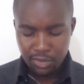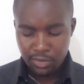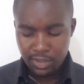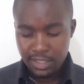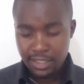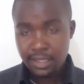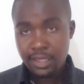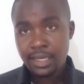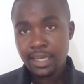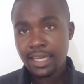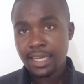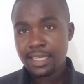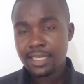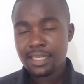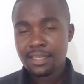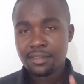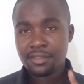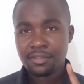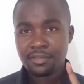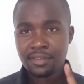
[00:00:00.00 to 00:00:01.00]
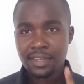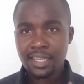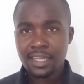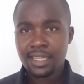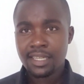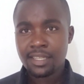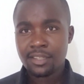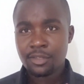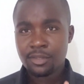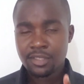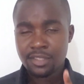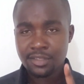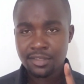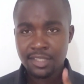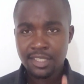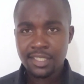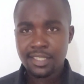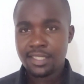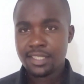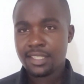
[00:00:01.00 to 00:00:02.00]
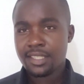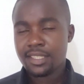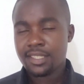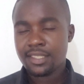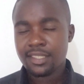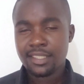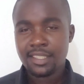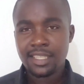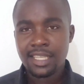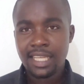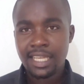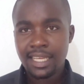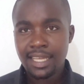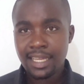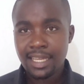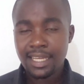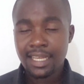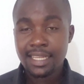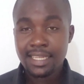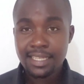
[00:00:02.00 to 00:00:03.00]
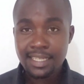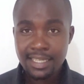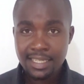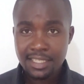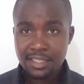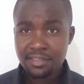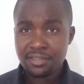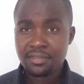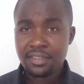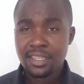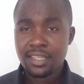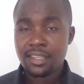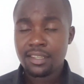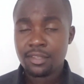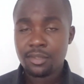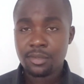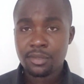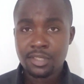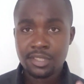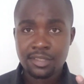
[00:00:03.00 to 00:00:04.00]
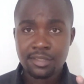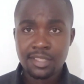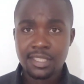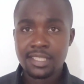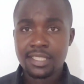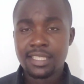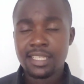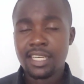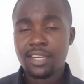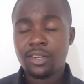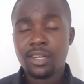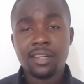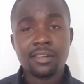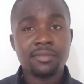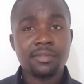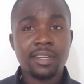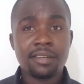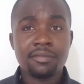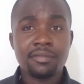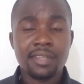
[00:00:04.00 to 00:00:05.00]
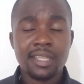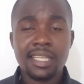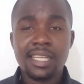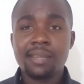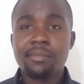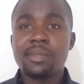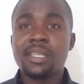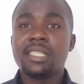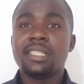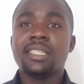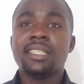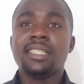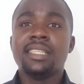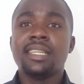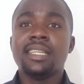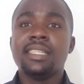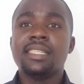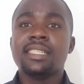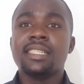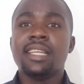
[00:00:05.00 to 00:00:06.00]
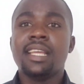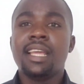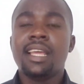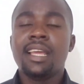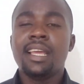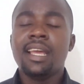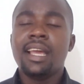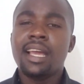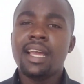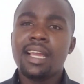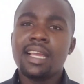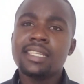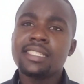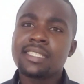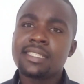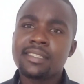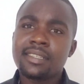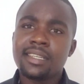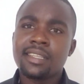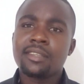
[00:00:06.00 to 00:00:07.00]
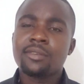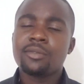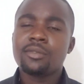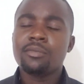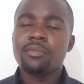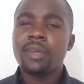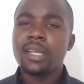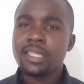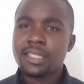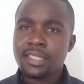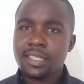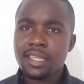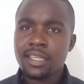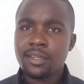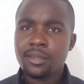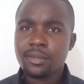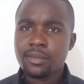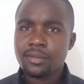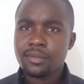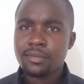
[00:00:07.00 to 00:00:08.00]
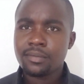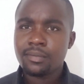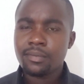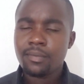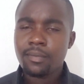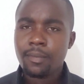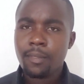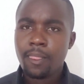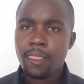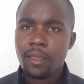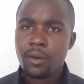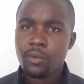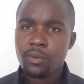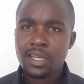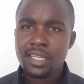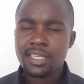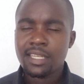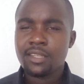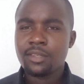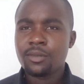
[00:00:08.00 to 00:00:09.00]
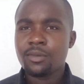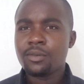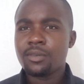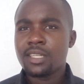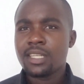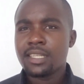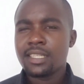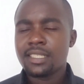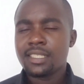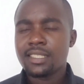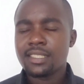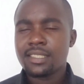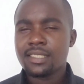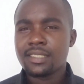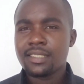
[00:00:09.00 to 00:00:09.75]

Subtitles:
one, identify your strengths. Identify your strengths. Now, I've earlier mentioned that a strength could be a skill. What are you good at?